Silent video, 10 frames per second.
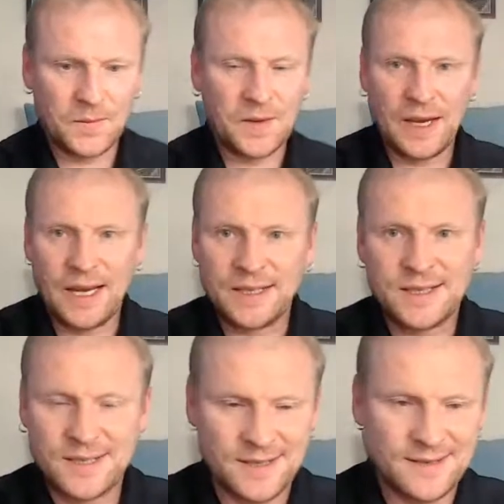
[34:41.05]

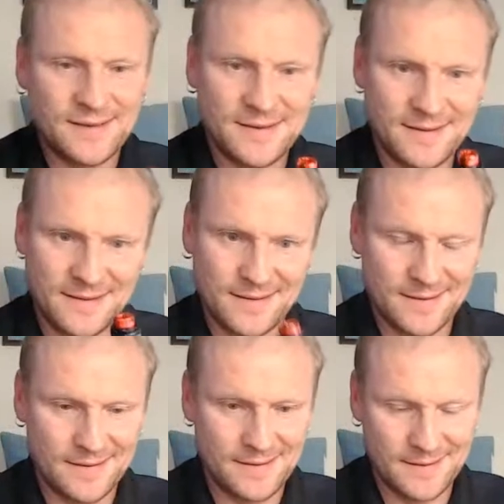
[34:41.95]
It's
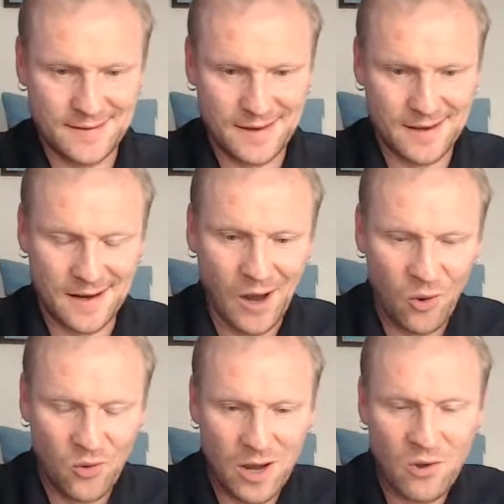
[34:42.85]

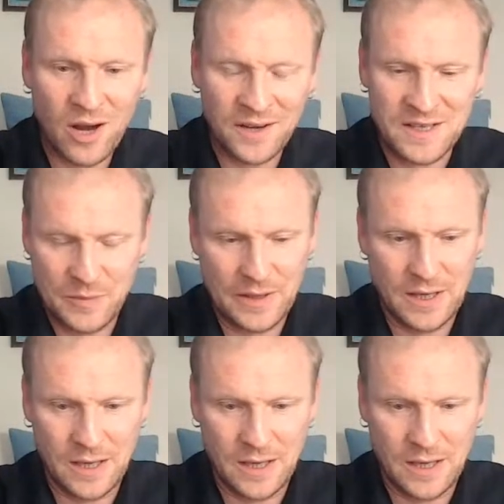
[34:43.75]
how can this be?